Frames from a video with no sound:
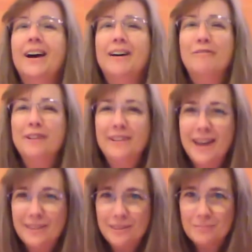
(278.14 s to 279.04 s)
A
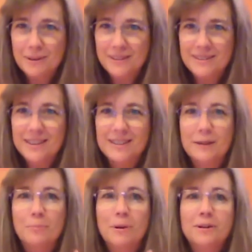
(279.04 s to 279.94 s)
philanthropist is
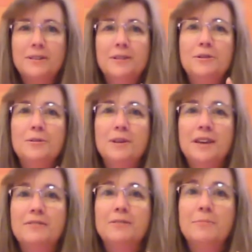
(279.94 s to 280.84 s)
a person who
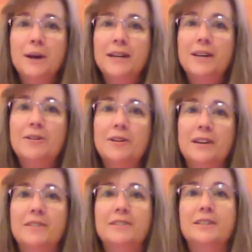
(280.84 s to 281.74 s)
gives money or
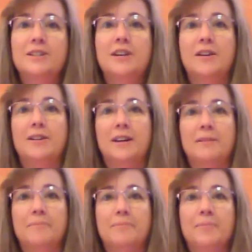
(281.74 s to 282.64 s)
gifts to
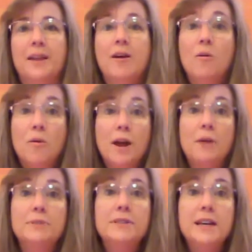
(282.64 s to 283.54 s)
charity or
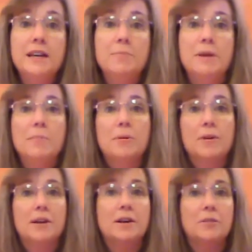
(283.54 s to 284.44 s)
helps needy
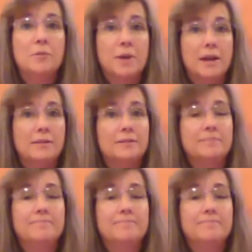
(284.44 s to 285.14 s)
people in other ways.